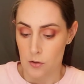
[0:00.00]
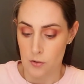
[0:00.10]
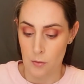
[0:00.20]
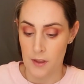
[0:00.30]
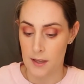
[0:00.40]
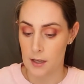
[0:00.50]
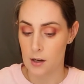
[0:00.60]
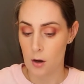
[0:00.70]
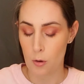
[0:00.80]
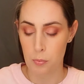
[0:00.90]
so the
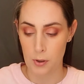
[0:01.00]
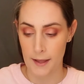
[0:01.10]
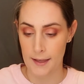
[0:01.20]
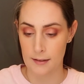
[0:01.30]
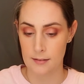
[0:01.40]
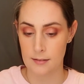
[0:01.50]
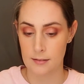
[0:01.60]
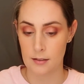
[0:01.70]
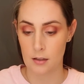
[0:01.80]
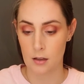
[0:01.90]
ego
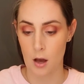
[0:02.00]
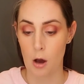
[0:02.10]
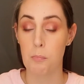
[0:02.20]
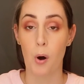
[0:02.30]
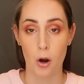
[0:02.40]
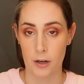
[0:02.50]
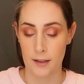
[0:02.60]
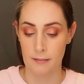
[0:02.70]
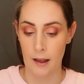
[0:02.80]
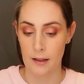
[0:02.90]
plays a part
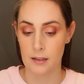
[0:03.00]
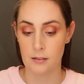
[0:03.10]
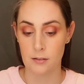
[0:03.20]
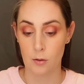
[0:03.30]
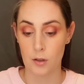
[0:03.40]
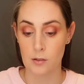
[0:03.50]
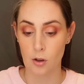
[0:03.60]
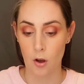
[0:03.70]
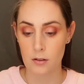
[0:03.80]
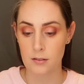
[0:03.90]
in that. And so he
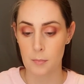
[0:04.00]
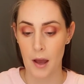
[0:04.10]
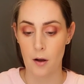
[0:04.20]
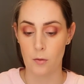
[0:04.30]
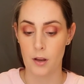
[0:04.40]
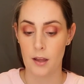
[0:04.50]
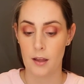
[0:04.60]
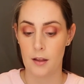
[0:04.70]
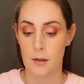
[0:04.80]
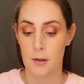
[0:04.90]
talks about
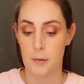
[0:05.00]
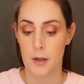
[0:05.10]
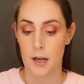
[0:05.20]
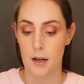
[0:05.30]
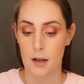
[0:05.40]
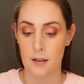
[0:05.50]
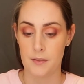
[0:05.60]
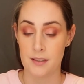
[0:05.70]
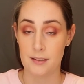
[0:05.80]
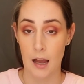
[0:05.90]
this